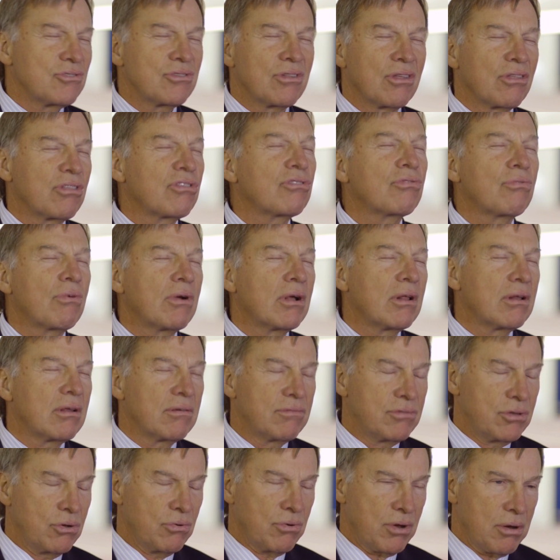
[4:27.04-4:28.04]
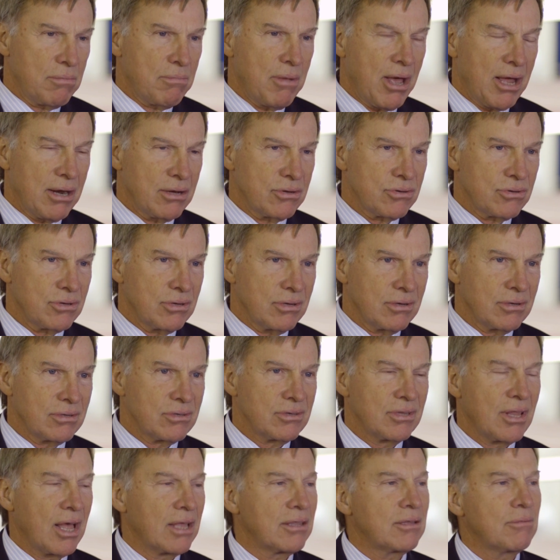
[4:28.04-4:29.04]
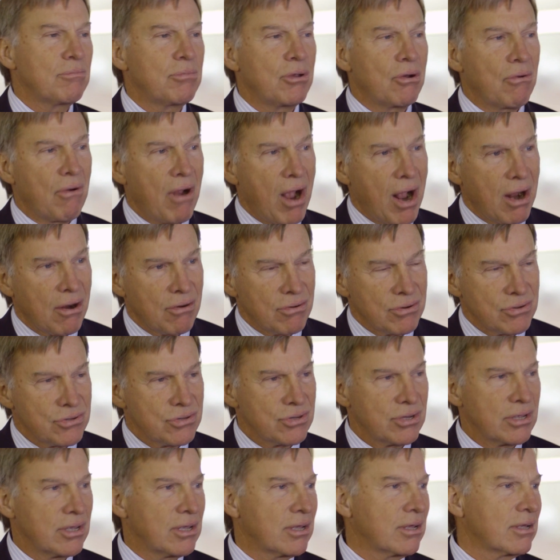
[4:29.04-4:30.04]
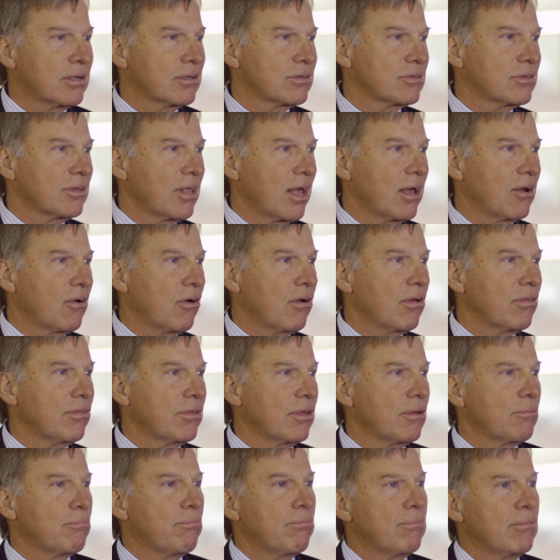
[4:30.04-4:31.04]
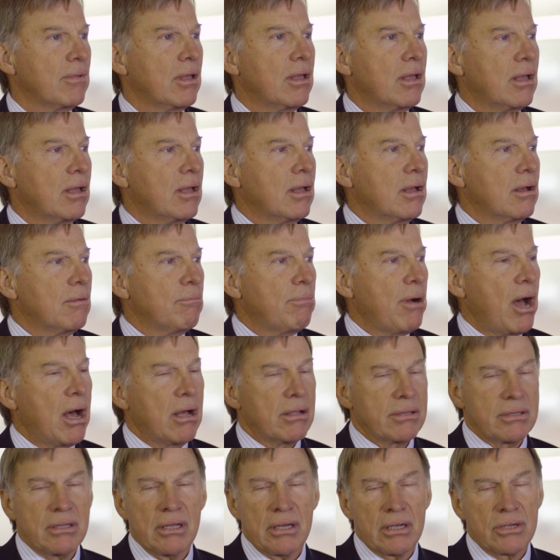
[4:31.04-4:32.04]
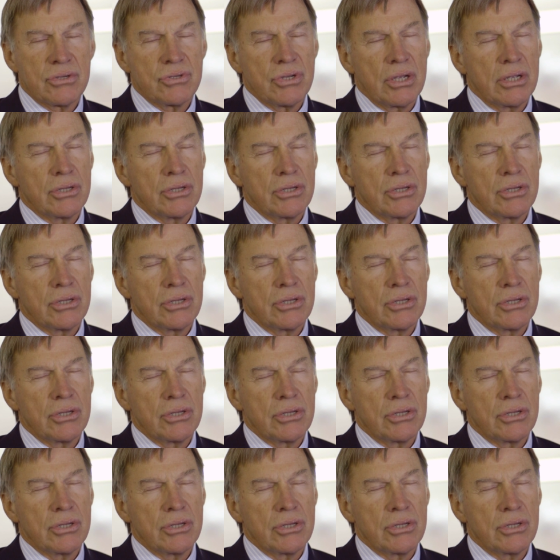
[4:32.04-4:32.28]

the thrill of doing medicine. It's not the bureaucracy. It's not all the politics.